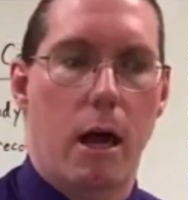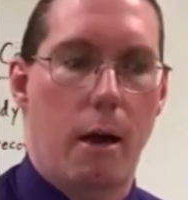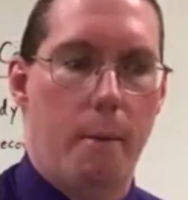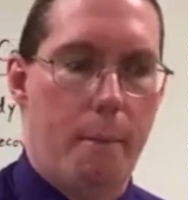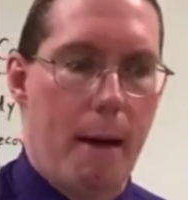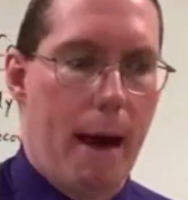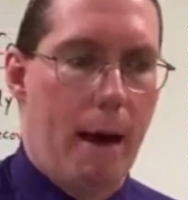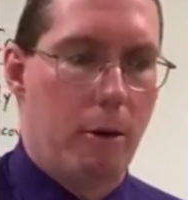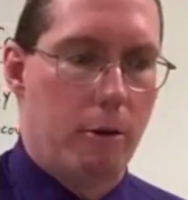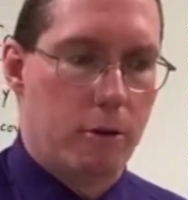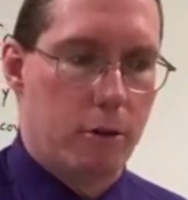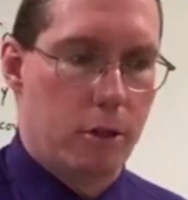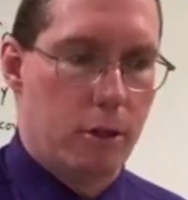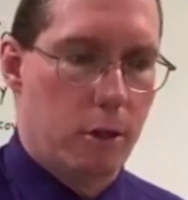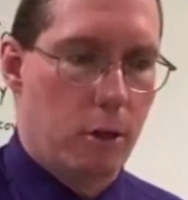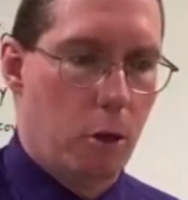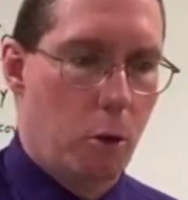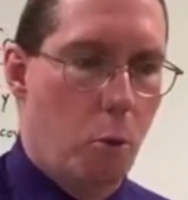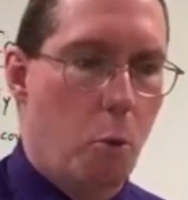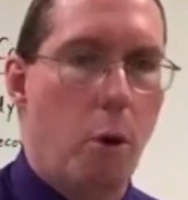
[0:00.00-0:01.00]
about
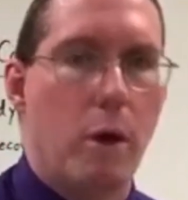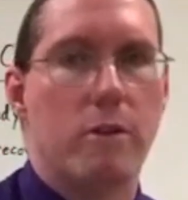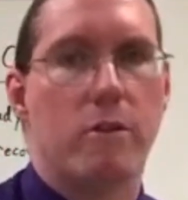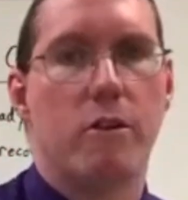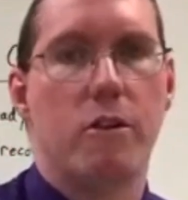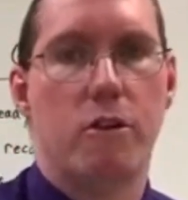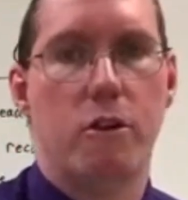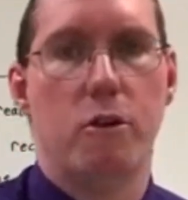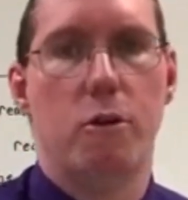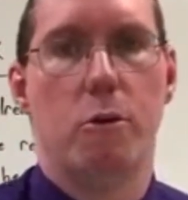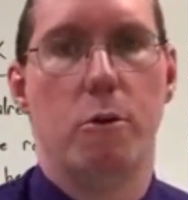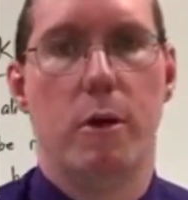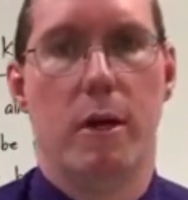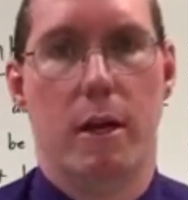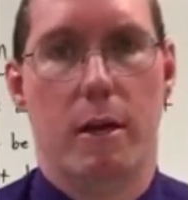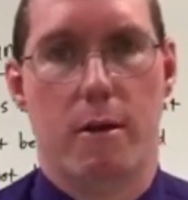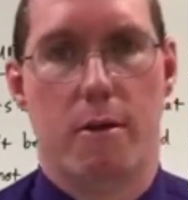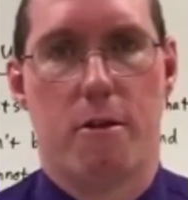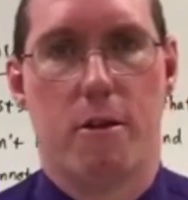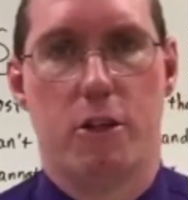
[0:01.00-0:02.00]
what to do
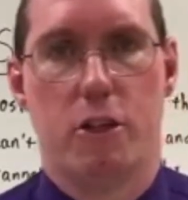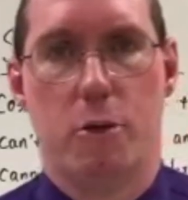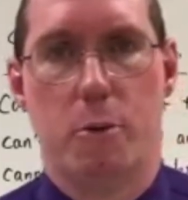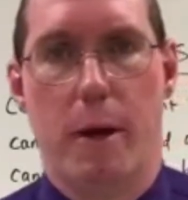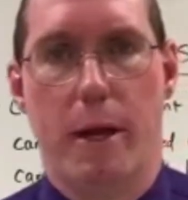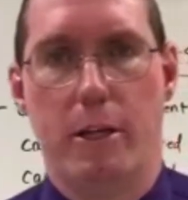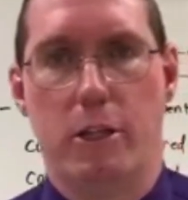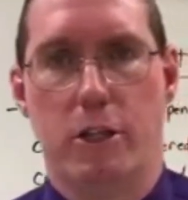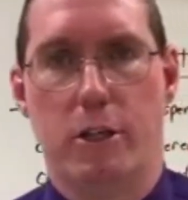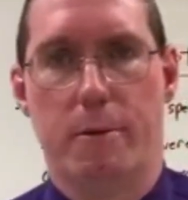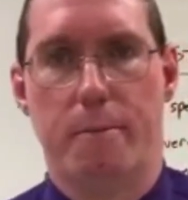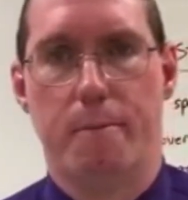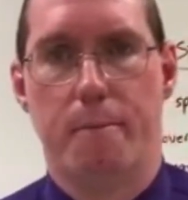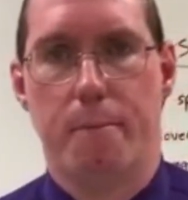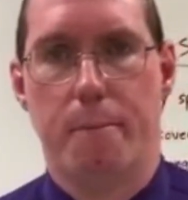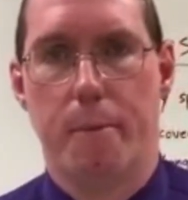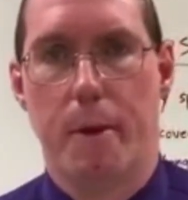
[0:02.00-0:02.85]
in a situation.